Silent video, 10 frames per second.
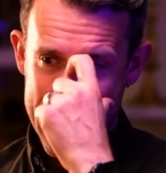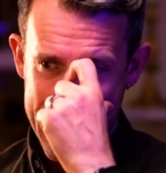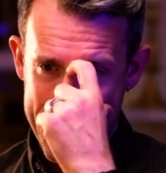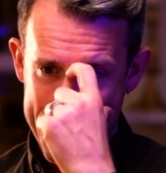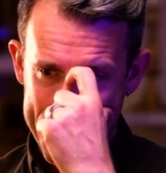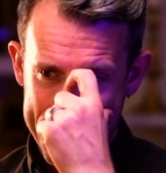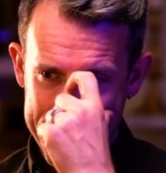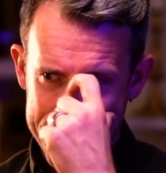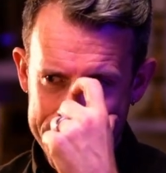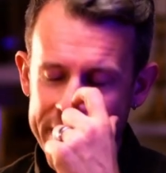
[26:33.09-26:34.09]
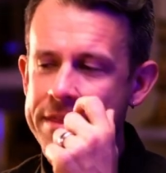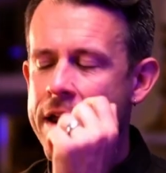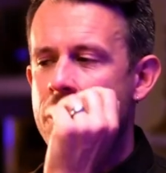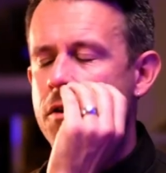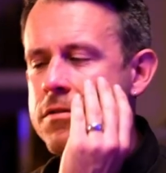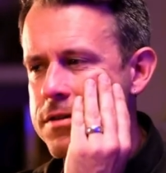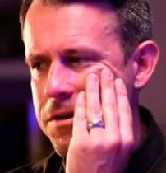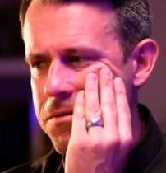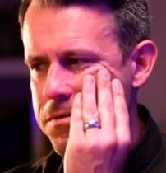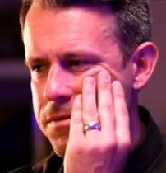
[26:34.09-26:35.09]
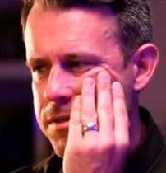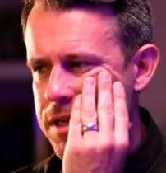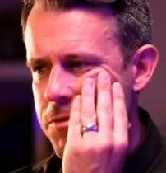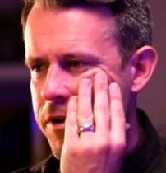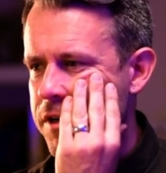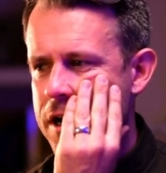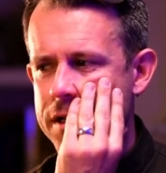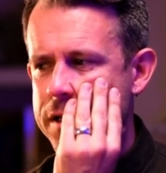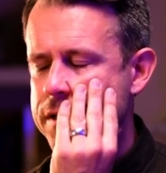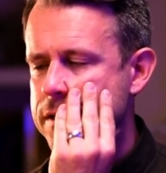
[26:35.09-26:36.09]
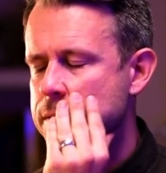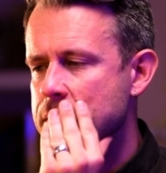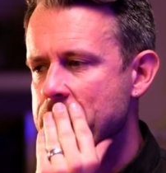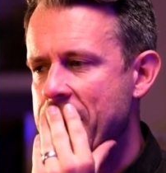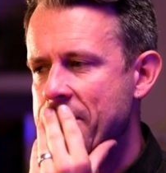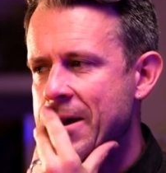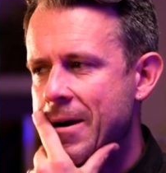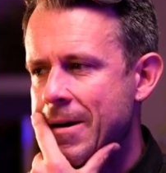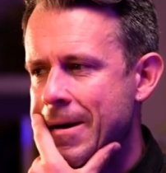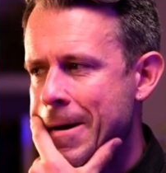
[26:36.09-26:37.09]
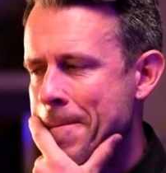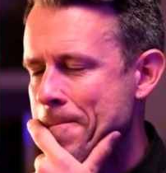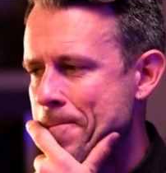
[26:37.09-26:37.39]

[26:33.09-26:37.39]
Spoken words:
But then also some of our colleagues maybe are,